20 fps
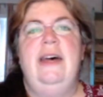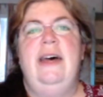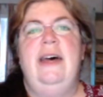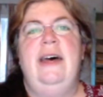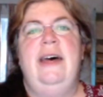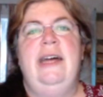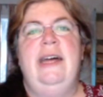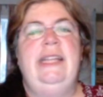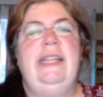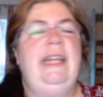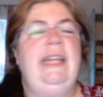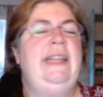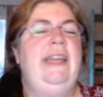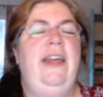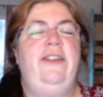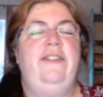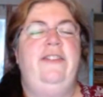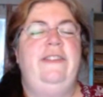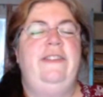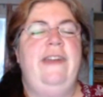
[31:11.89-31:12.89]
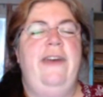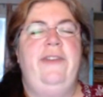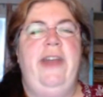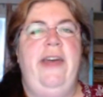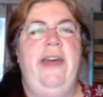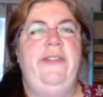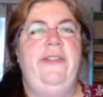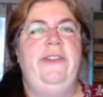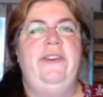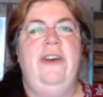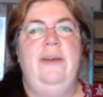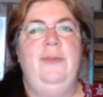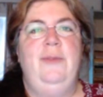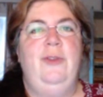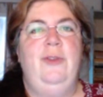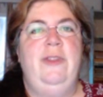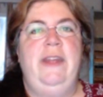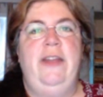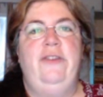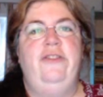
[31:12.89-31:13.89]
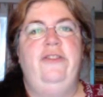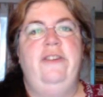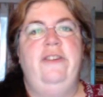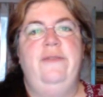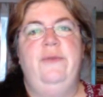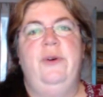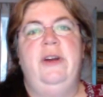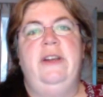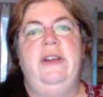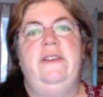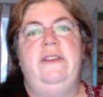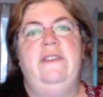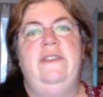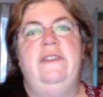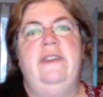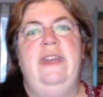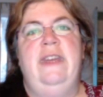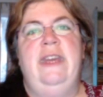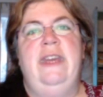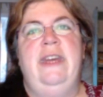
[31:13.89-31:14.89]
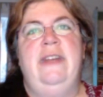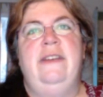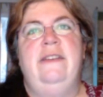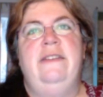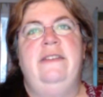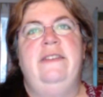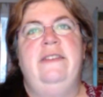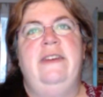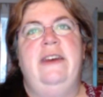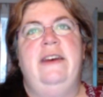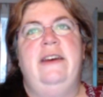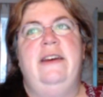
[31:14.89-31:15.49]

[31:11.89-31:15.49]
Lately, I just haven't had the time or the energy for it, and